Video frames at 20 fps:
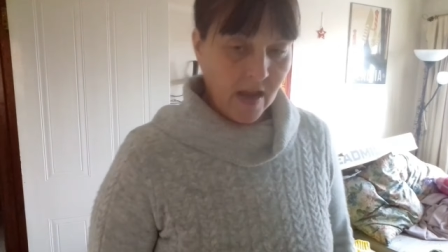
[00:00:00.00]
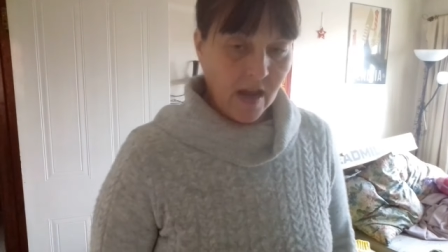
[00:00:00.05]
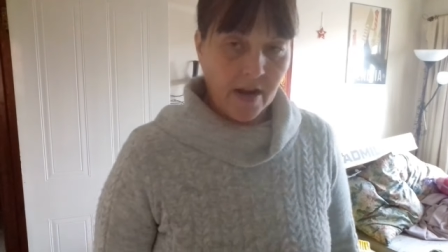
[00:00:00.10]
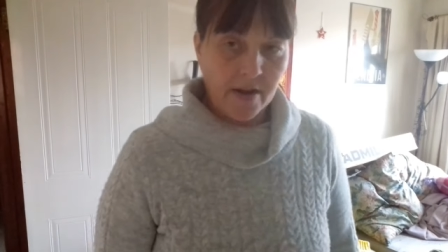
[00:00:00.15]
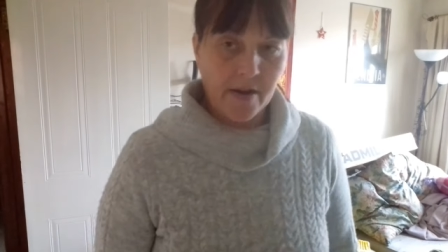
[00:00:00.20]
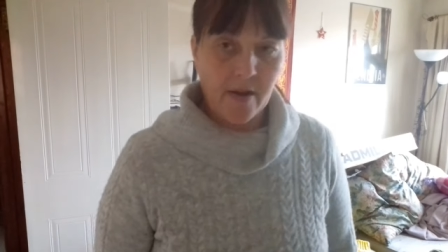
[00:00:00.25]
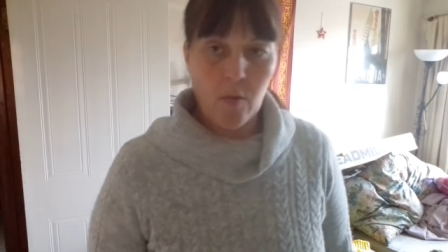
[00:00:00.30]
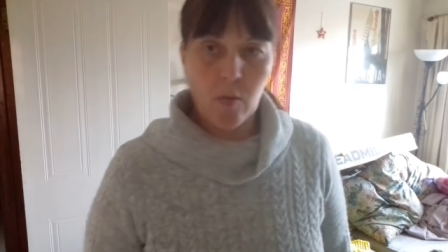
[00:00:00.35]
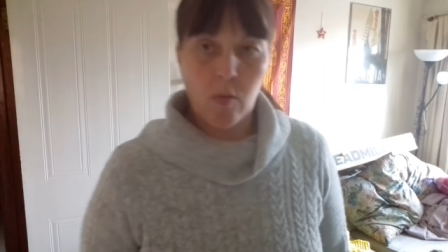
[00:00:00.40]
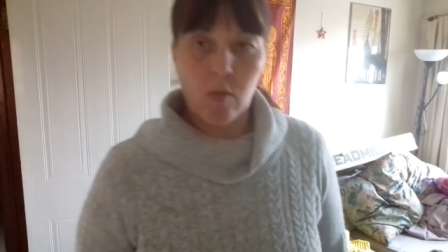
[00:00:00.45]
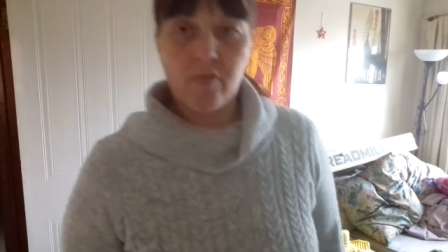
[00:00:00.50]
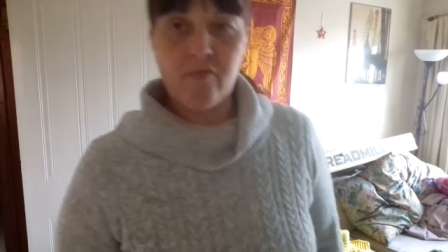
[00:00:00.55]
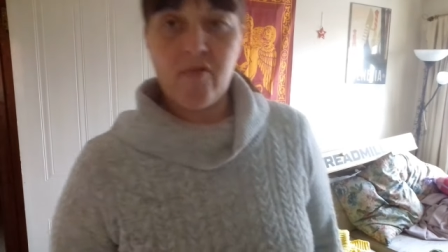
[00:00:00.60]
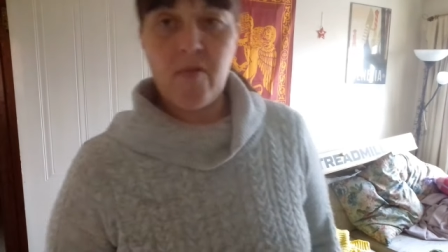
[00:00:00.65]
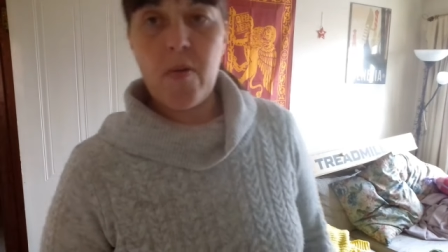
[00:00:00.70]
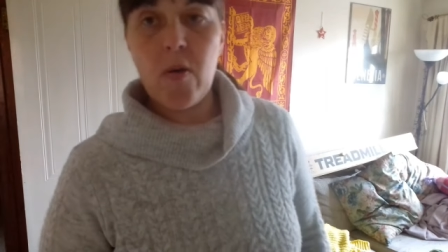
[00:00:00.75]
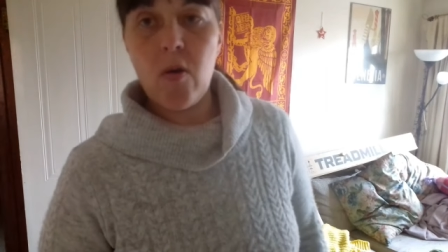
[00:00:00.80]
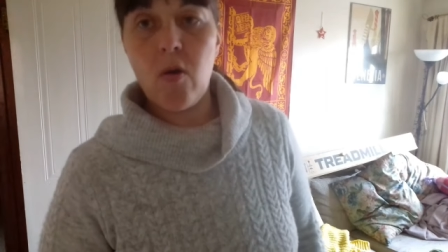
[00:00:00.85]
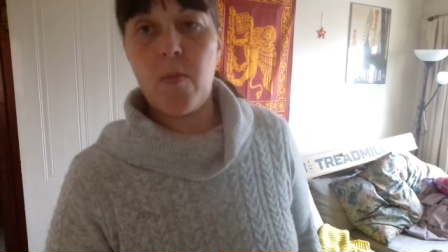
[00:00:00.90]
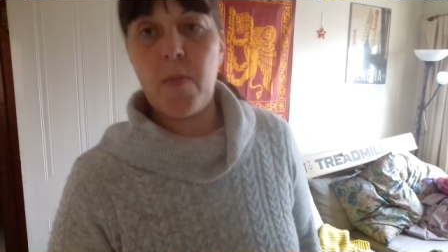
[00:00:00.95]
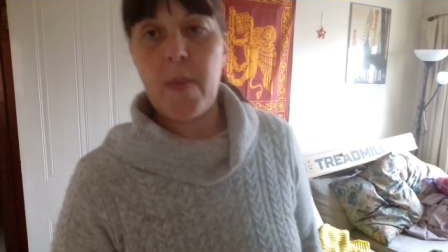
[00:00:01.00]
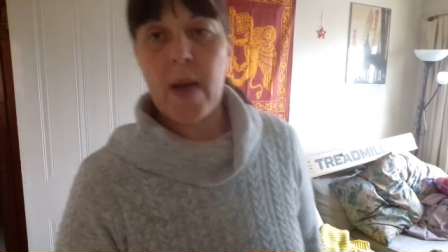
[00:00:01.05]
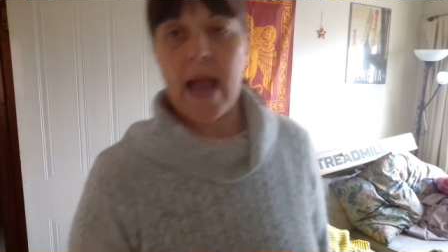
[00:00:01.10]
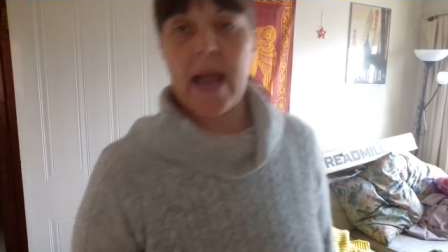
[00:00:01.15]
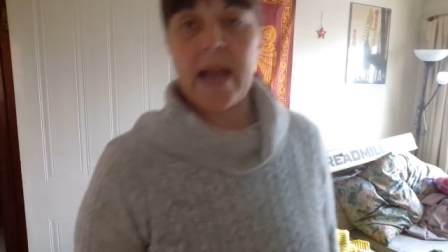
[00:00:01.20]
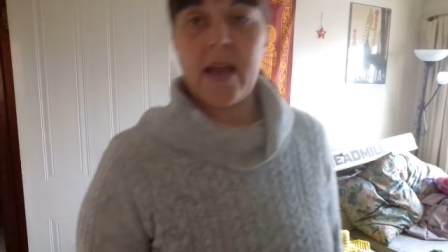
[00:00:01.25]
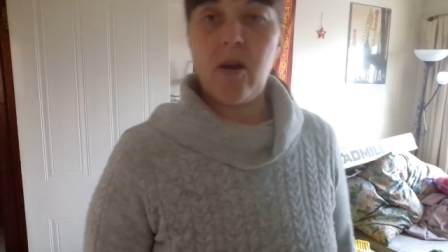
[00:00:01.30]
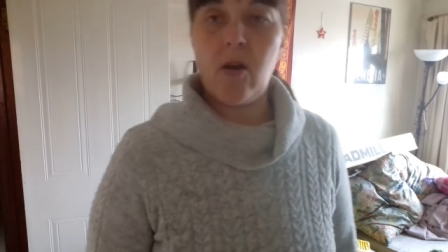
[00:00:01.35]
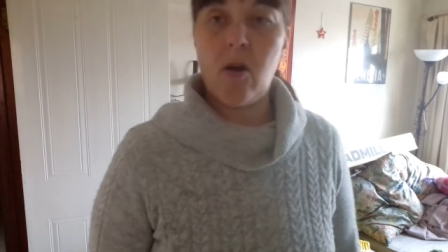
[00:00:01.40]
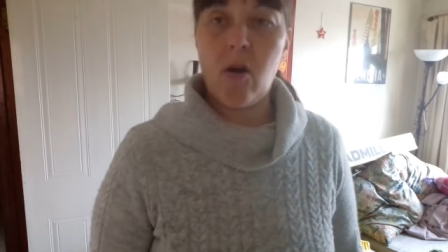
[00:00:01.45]
And I will report back
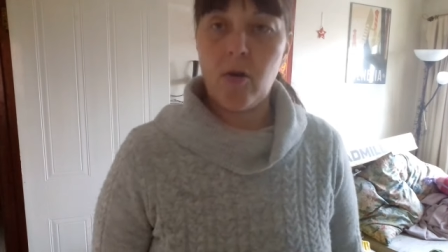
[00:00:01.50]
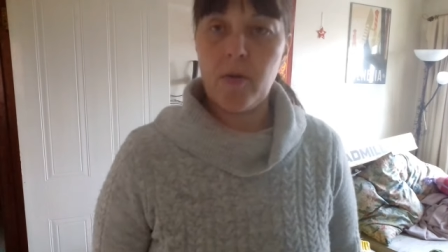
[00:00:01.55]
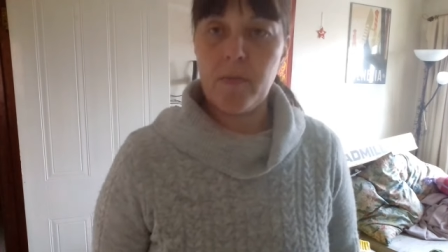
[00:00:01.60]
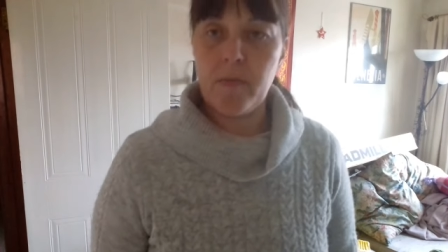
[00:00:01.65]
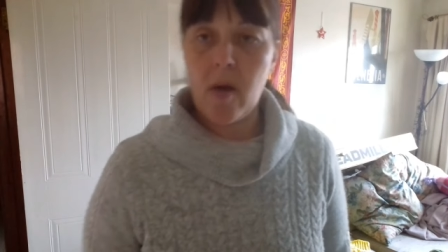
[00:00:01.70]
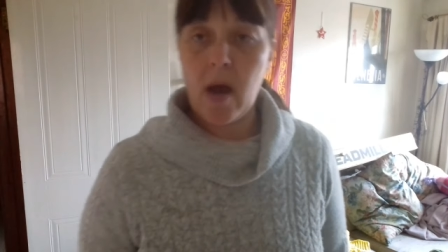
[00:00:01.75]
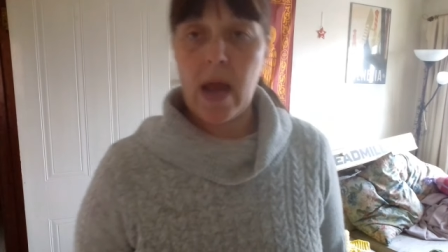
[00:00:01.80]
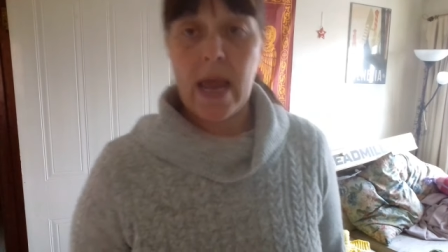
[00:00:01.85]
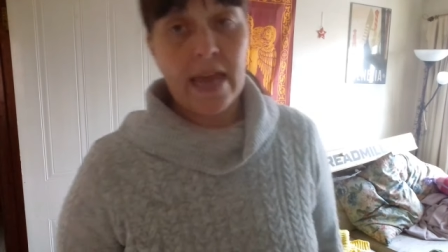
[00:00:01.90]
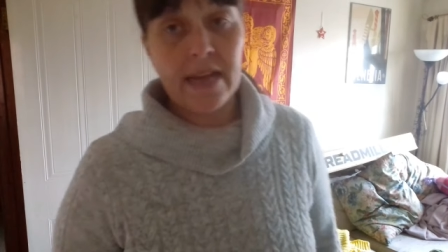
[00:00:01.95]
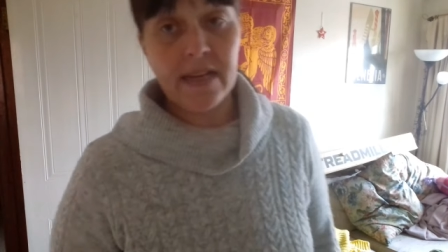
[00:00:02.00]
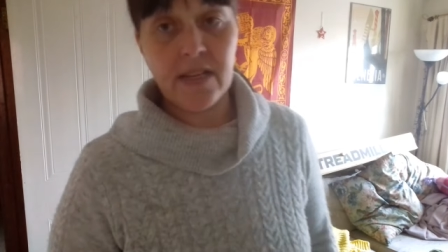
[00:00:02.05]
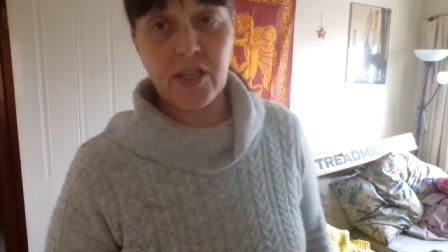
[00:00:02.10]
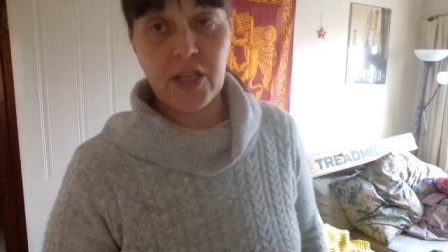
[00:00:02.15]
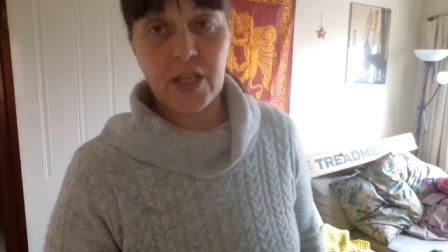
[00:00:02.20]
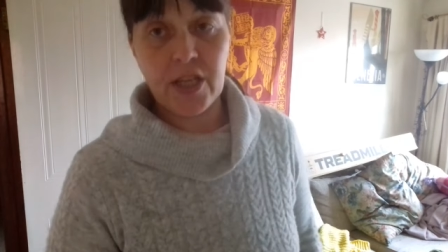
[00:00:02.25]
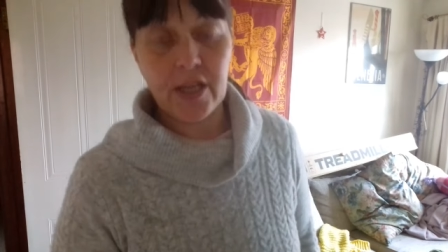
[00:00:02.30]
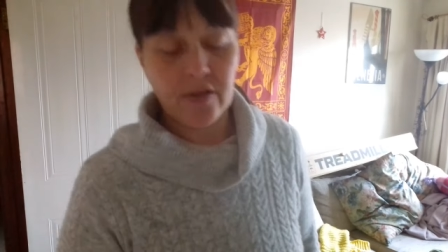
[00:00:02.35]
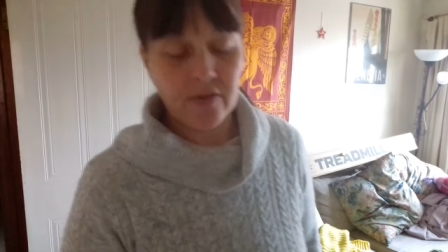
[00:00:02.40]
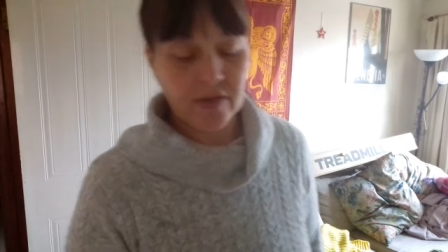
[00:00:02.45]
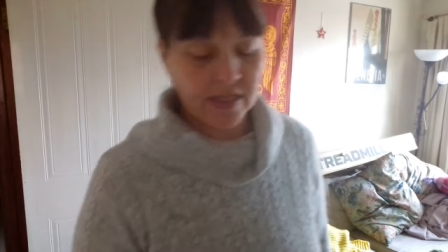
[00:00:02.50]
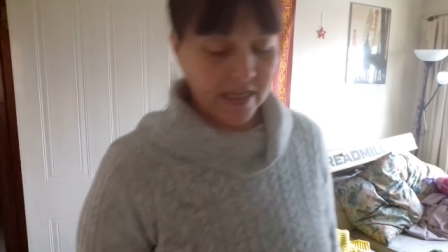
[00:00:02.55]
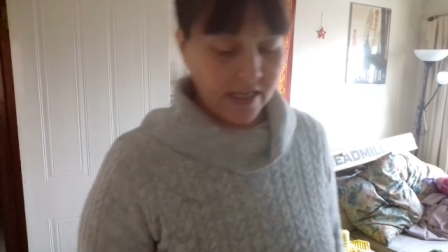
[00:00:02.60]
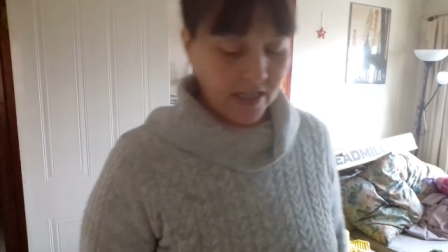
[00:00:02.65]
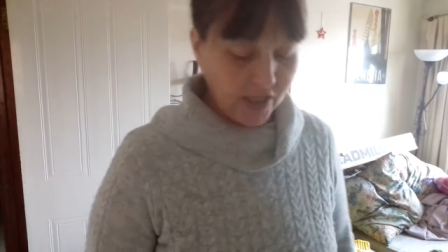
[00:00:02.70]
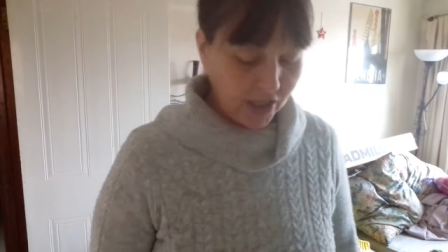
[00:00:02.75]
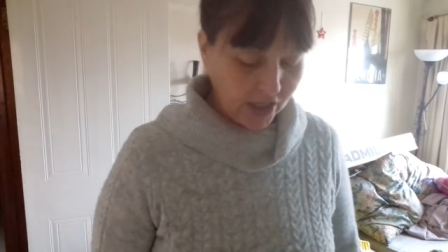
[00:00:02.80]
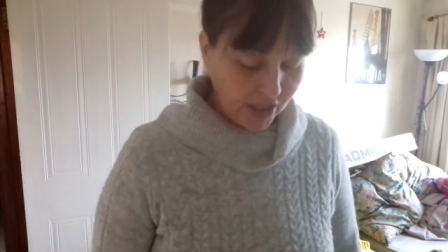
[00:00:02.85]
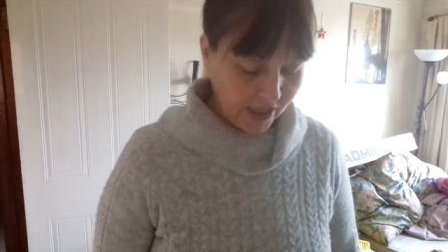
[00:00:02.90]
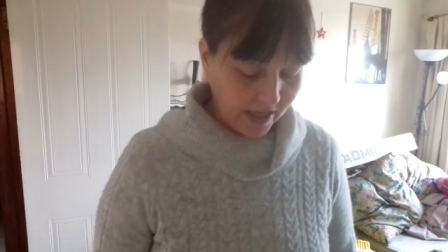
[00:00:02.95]
on my energy
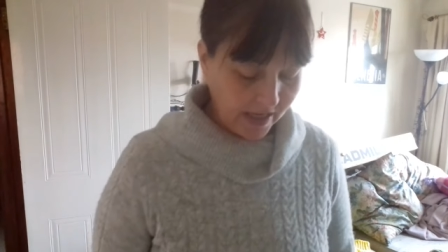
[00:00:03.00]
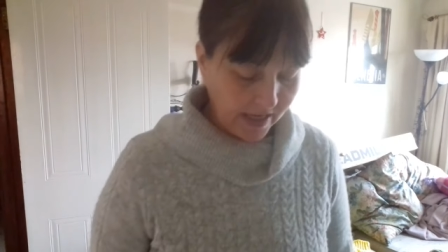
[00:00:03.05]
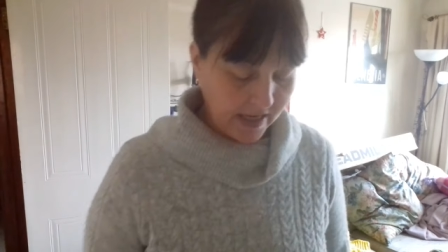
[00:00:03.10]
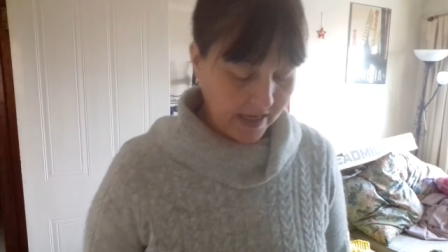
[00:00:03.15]
usage.